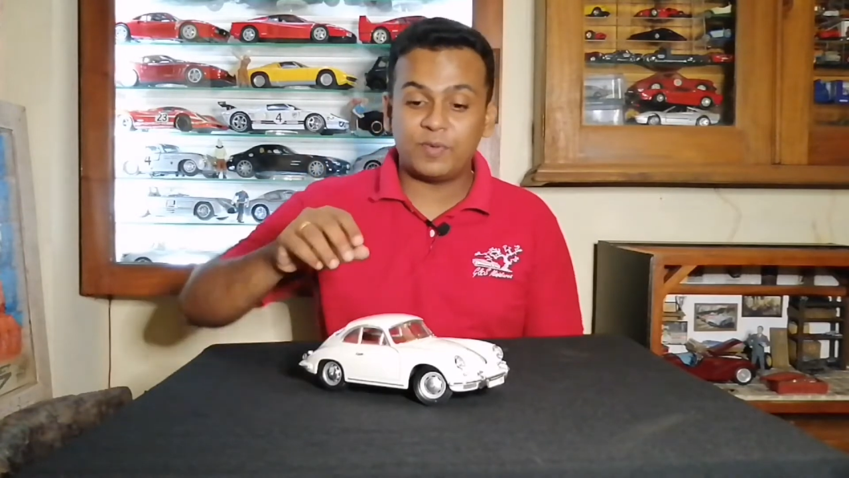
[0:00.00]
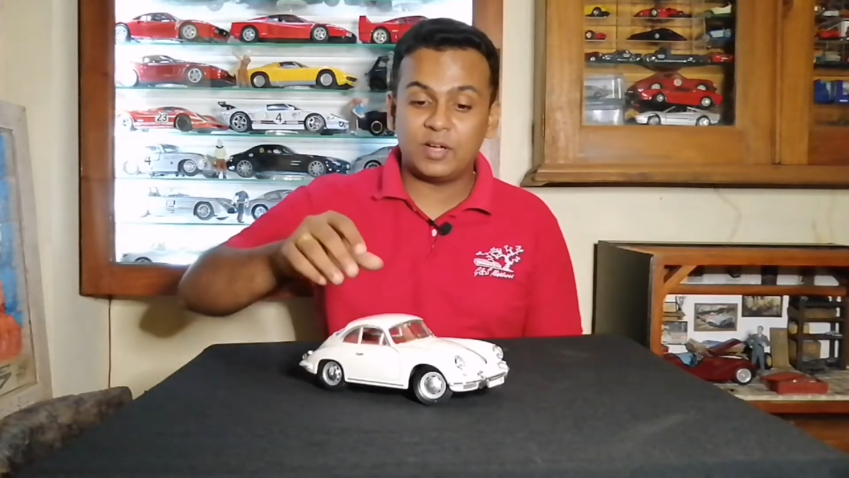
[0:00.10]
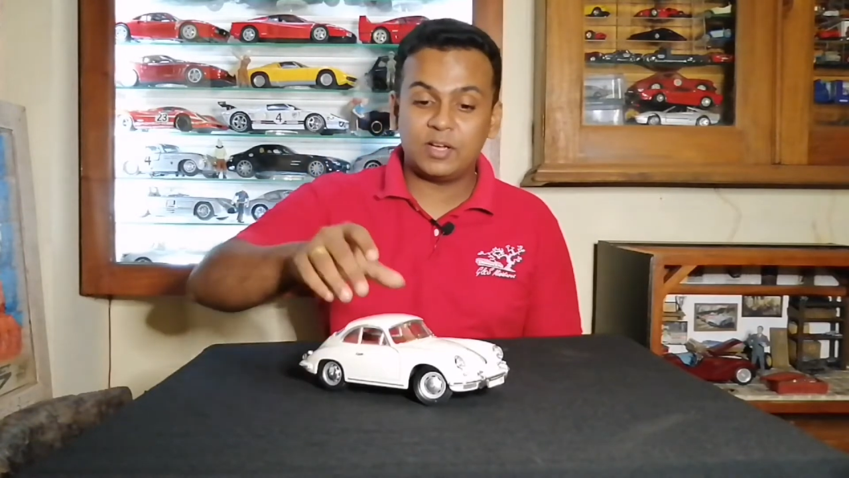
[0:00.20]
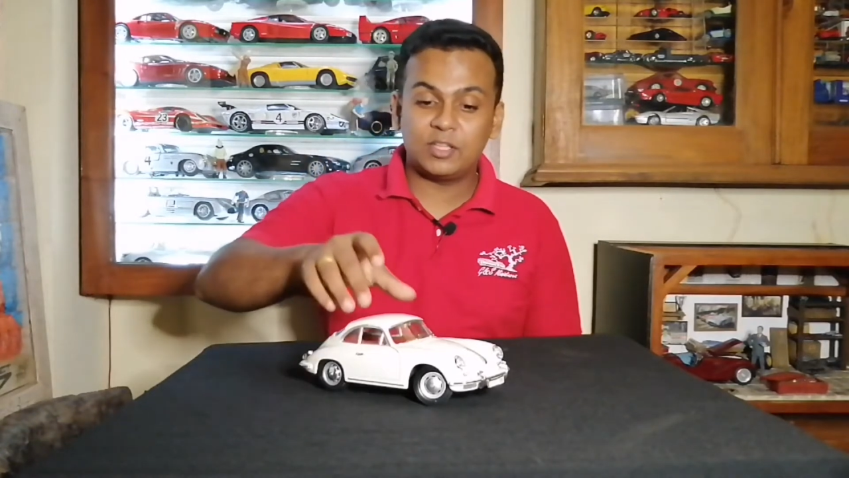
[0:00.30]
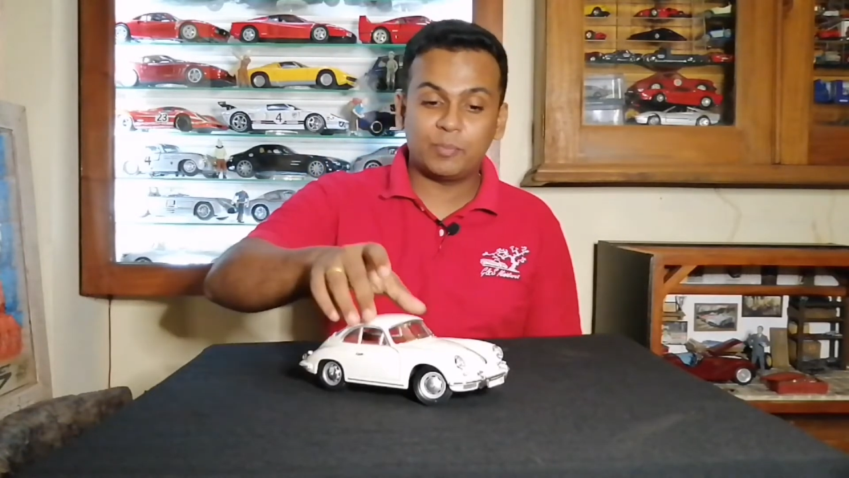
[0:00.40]

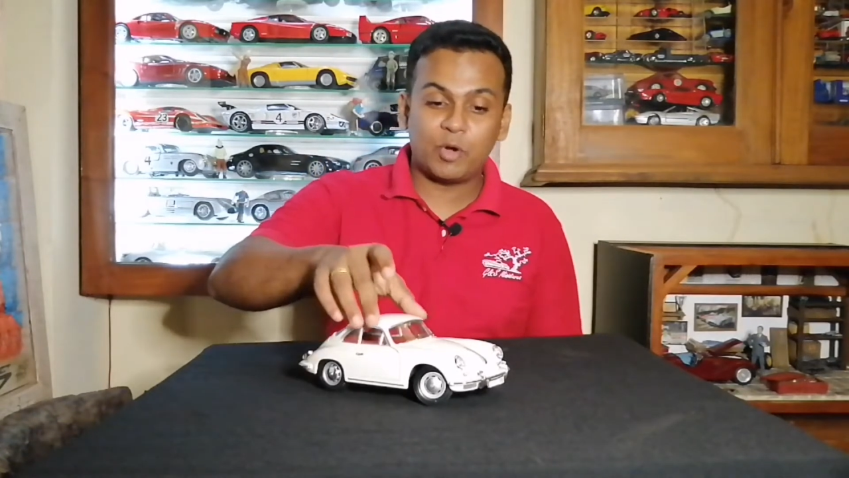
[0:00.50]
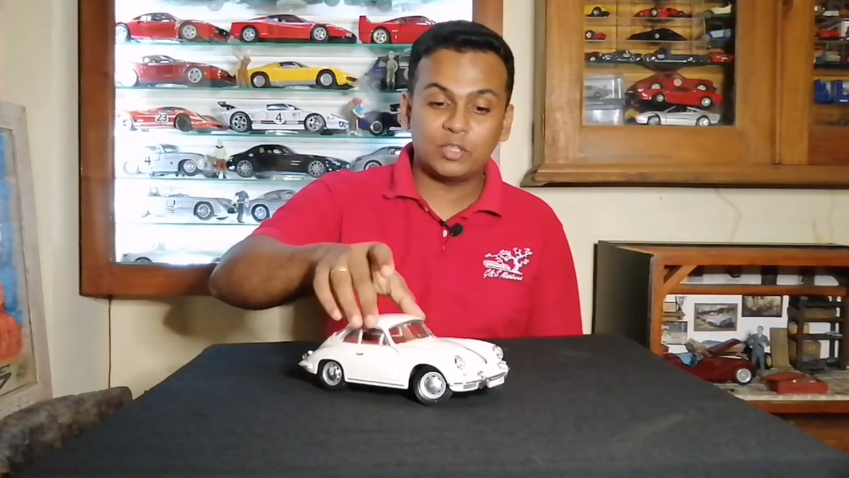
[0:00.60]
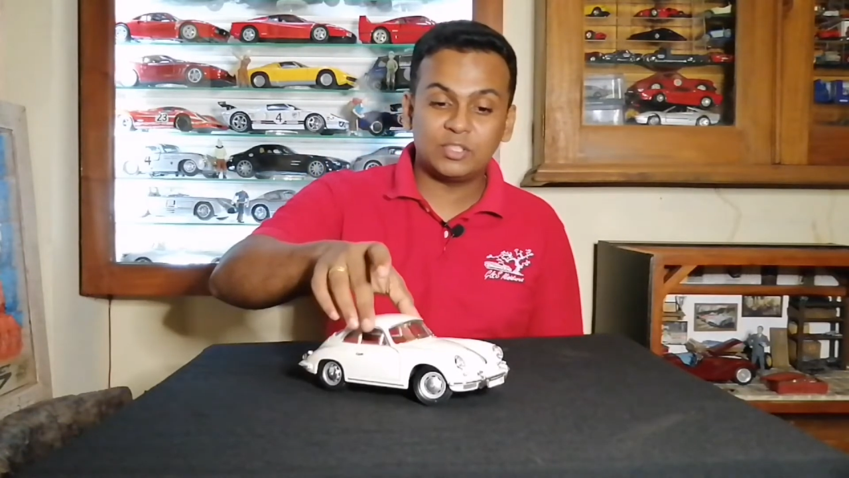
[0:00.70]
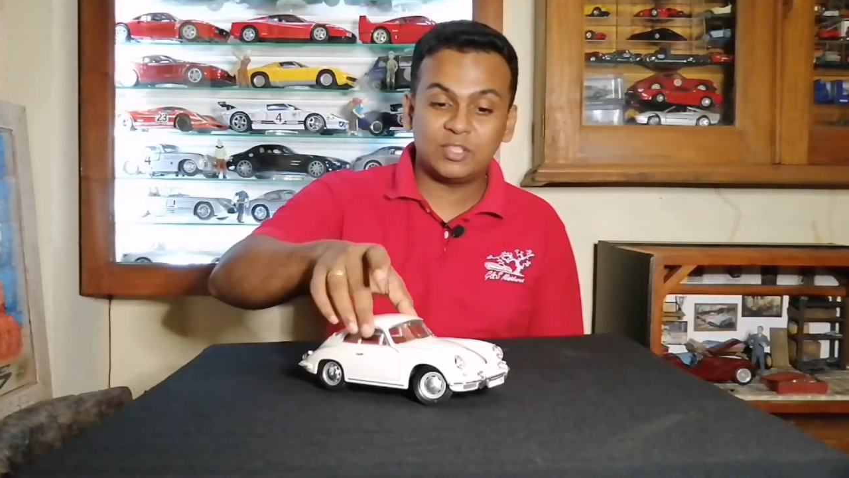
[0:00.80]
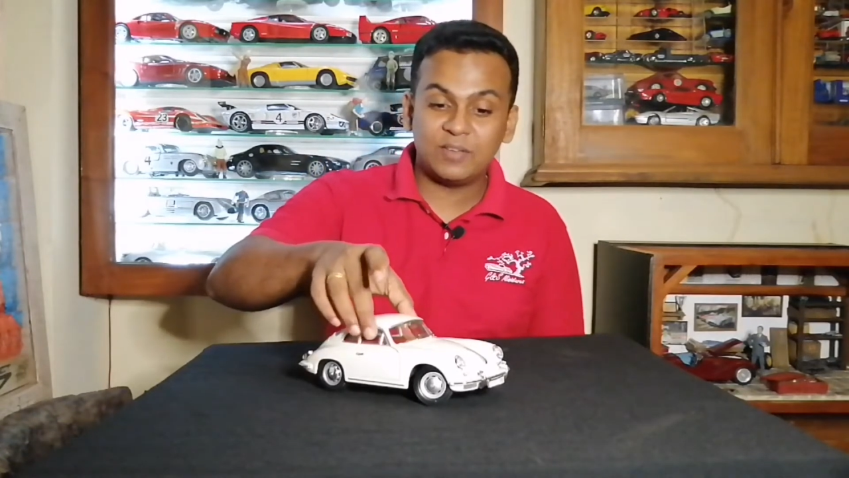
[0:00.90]
the
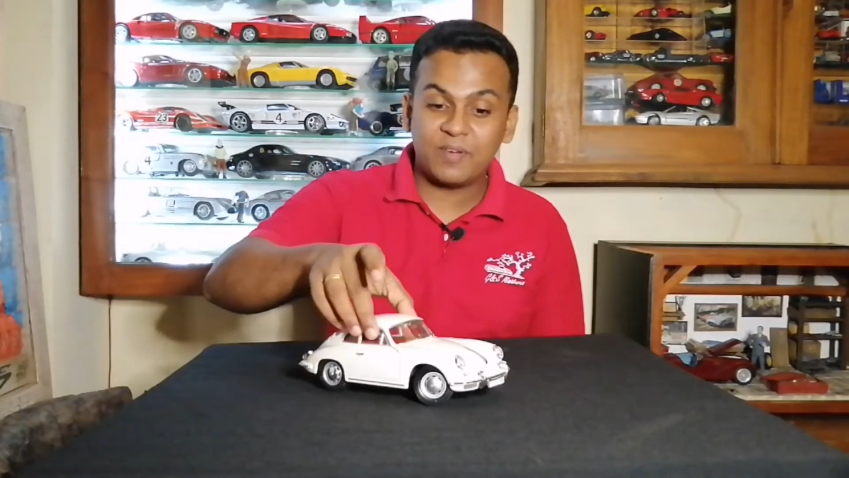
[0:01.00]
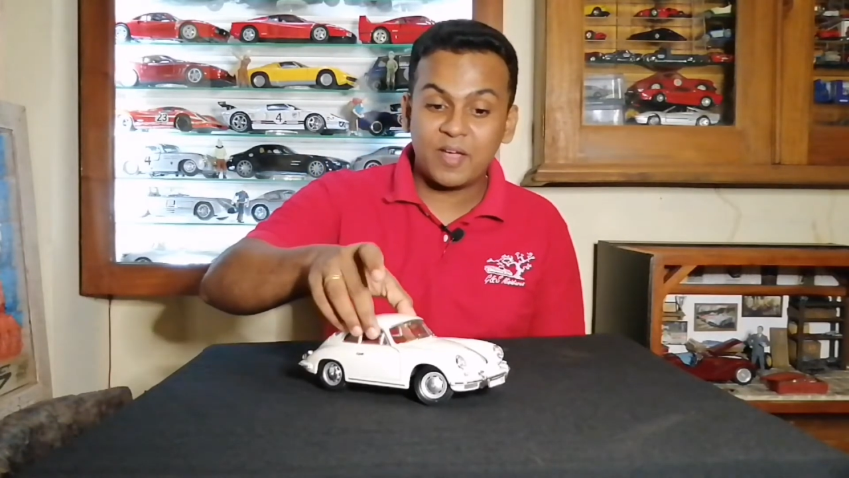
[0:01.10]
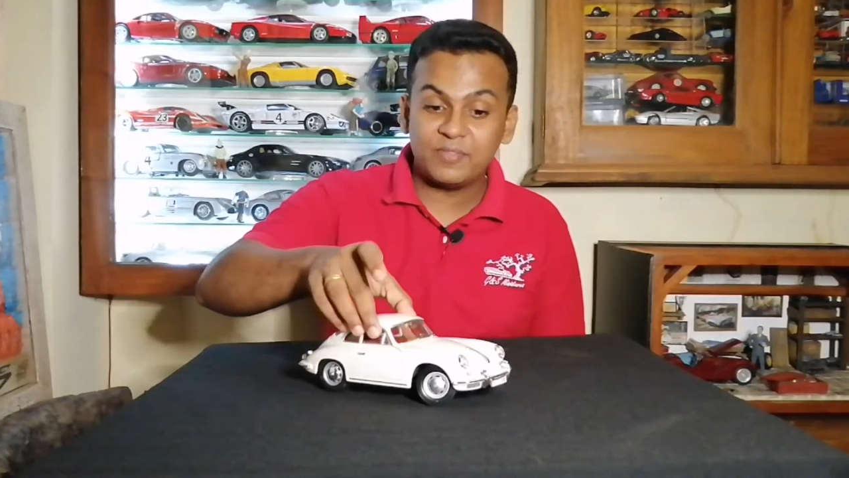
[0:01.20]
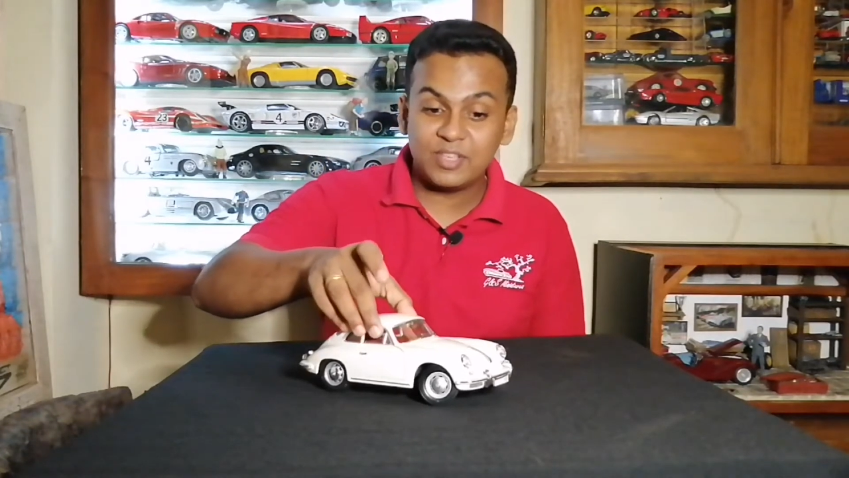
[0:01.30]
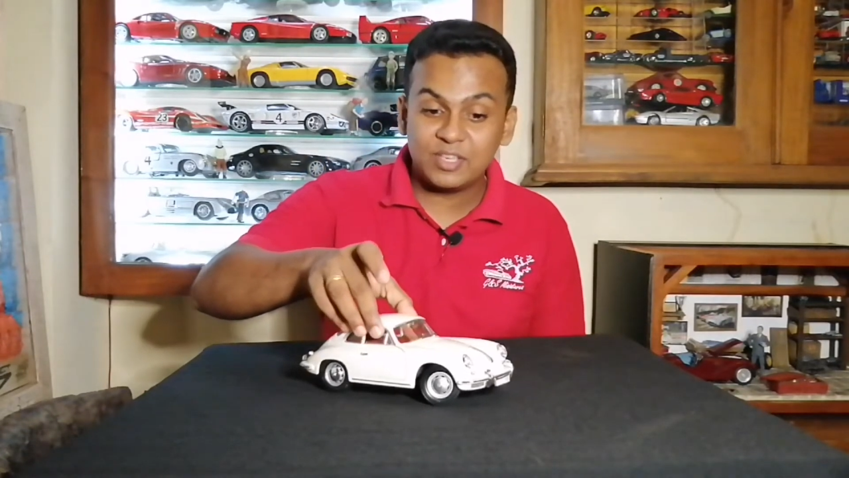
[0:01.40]
Porsche
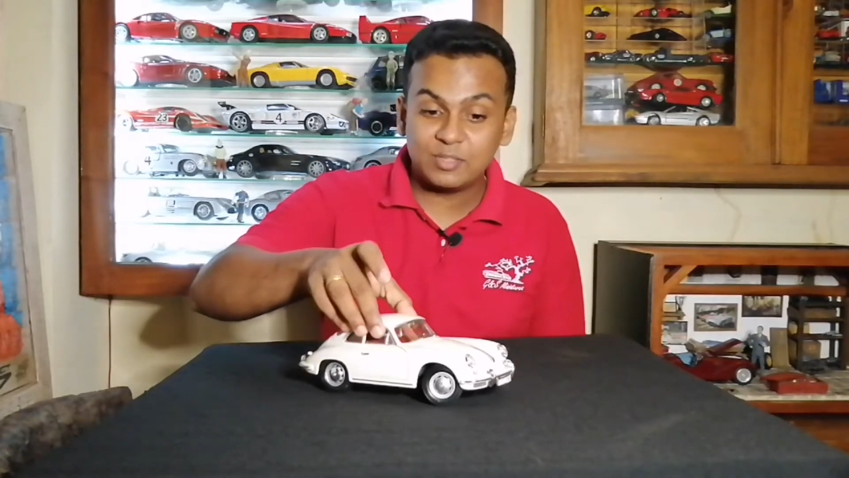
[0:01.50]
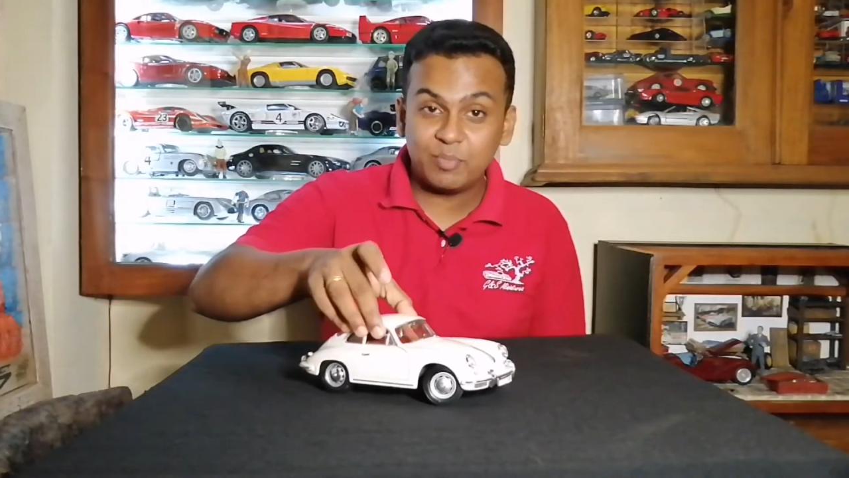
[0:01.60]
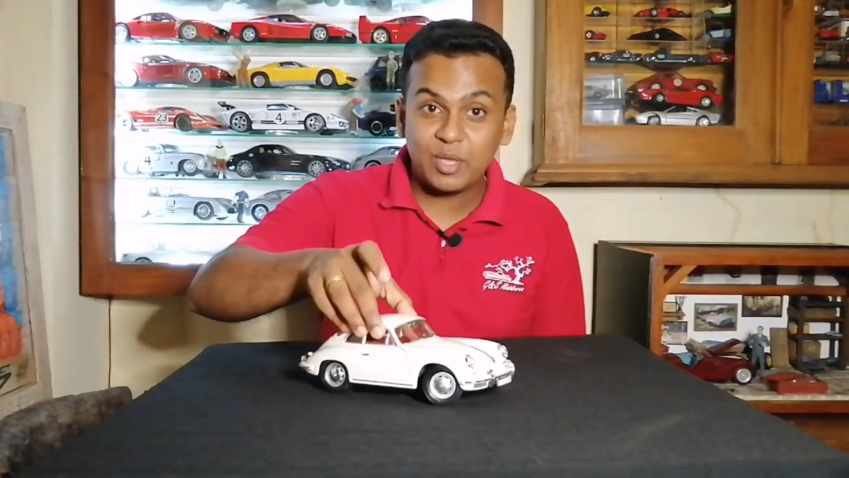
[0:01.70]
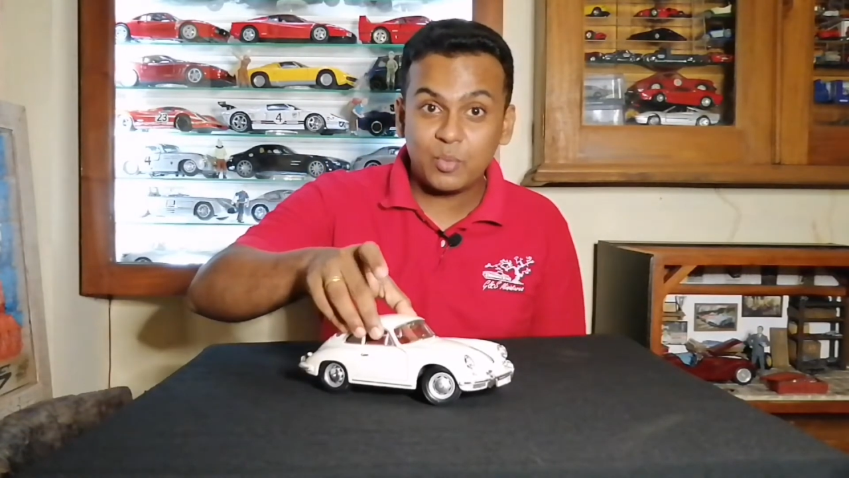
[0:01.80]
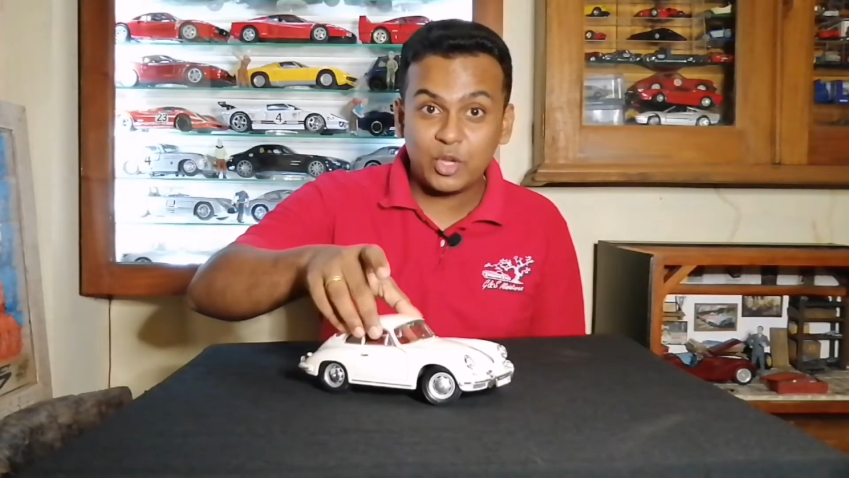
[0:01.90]

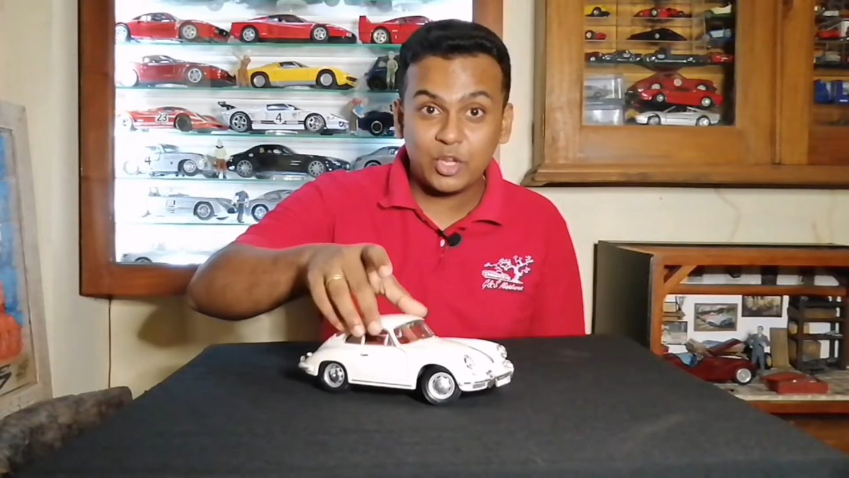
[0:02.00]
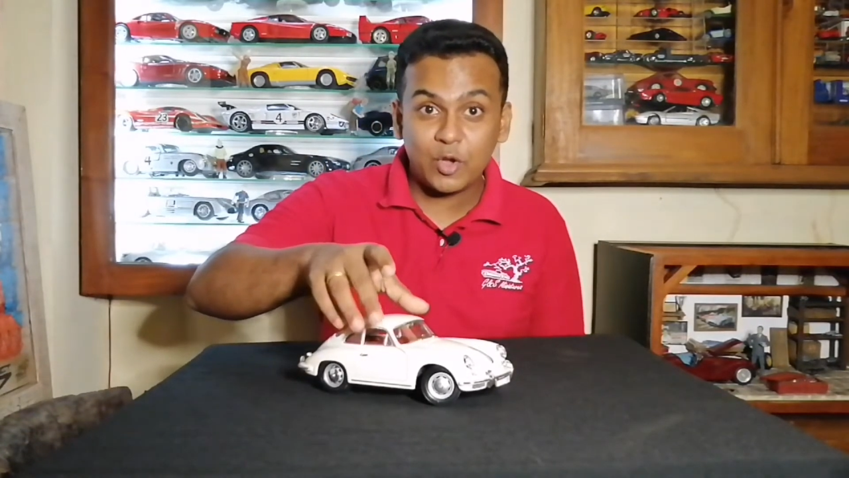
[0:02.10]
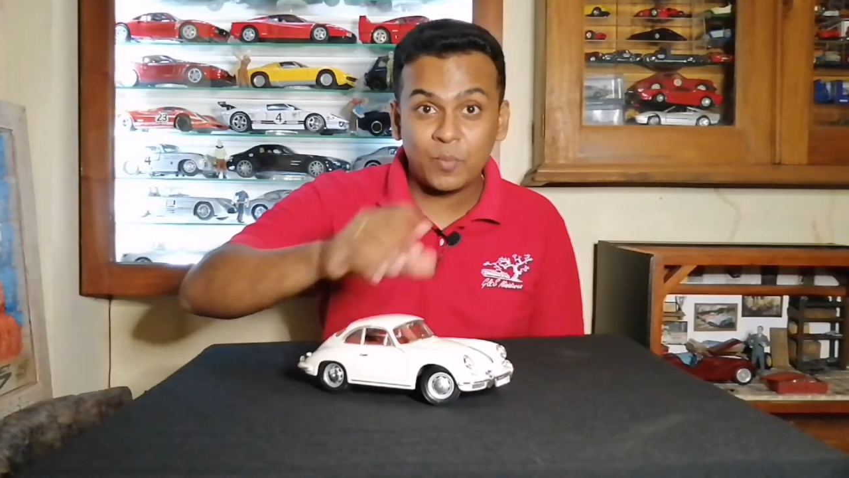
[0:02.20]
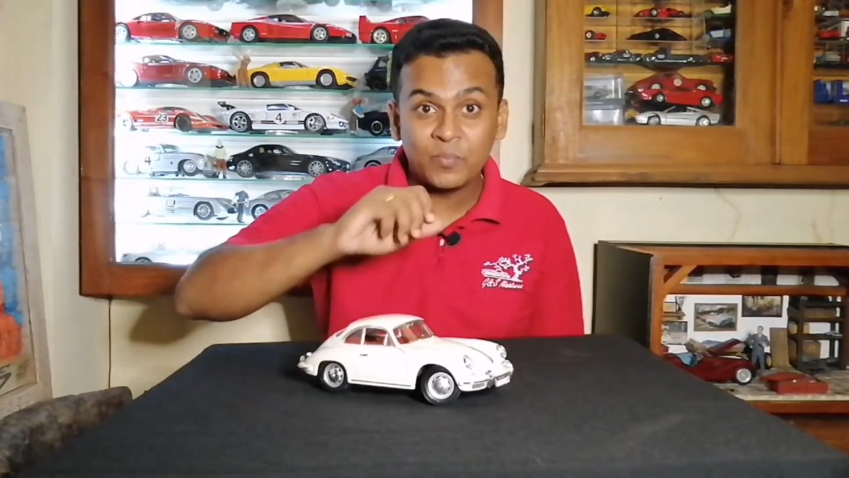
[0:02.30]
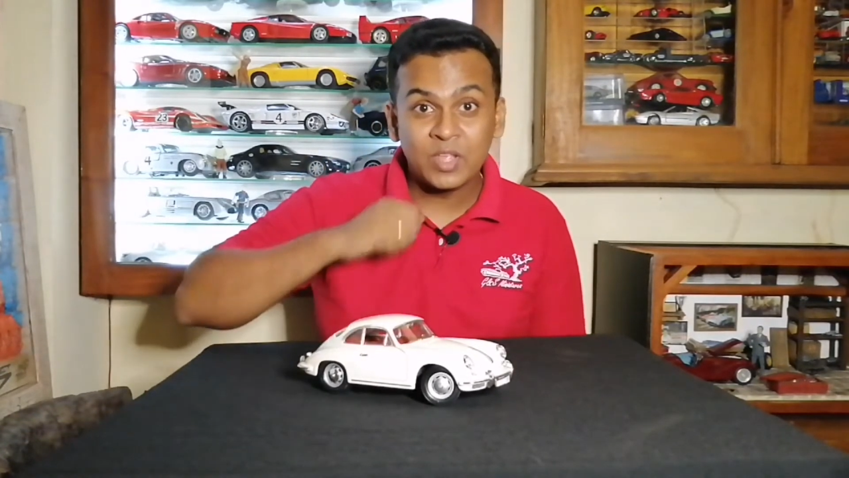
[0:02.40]
356B video.